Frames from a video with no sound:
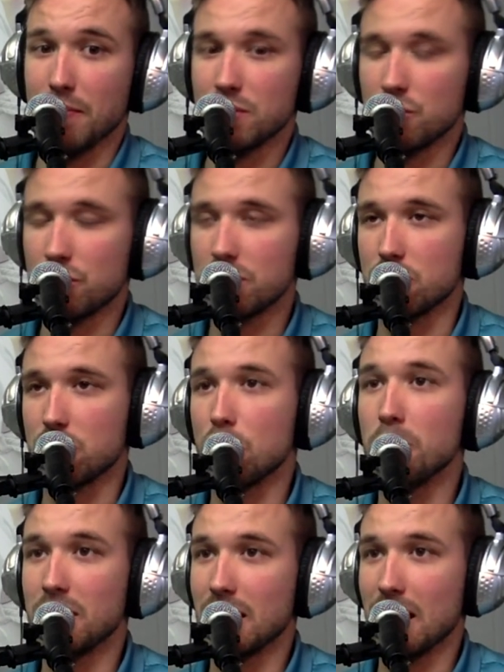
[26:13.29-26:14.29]
so just
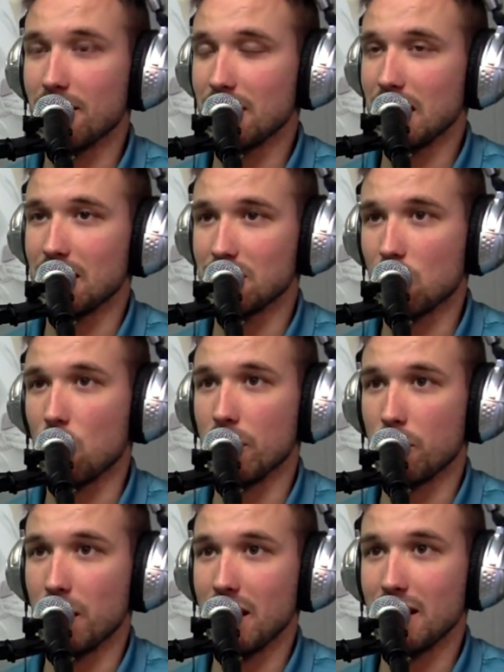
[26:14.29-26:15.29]
assuming that everything is going
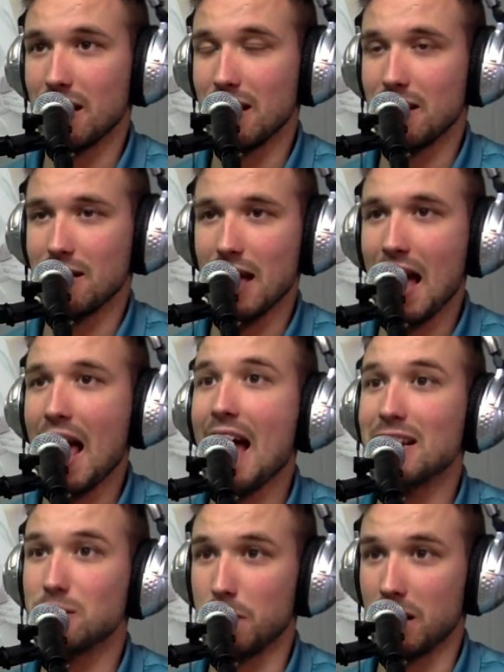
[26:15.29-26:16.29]
the way that it
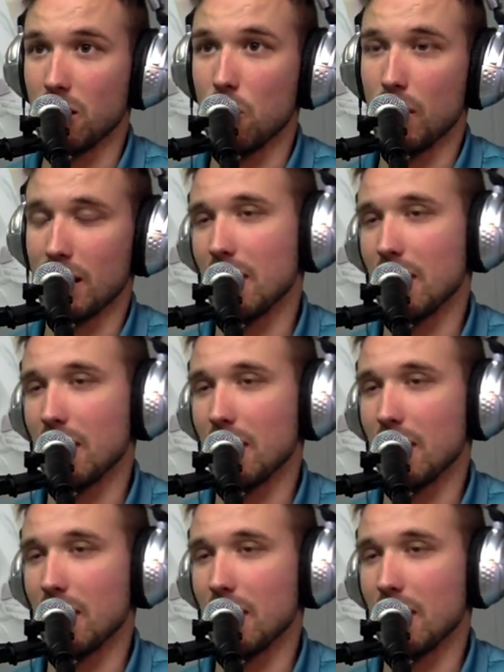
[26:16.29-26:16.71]
has been going,